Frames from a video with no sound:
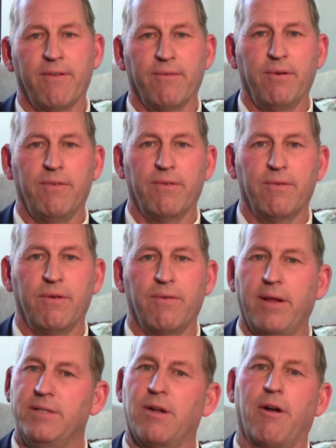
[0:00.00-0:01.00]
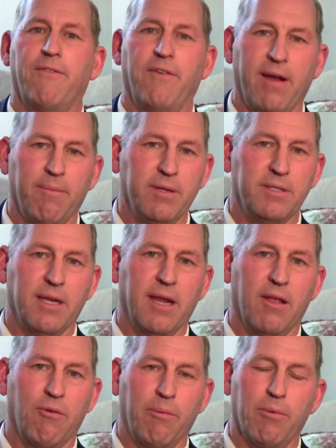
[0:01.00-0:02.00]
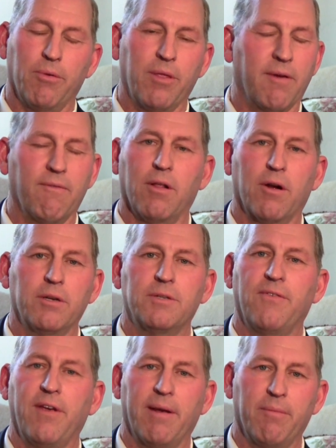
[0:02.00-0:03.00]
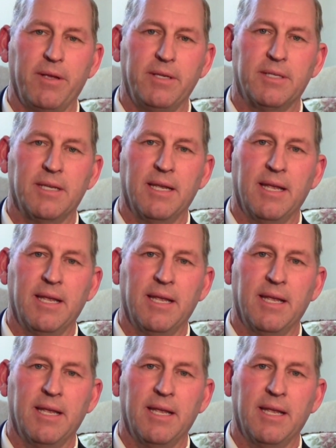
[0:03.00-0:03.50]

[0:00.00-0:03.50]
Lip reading: We raised our families together. We both have large families.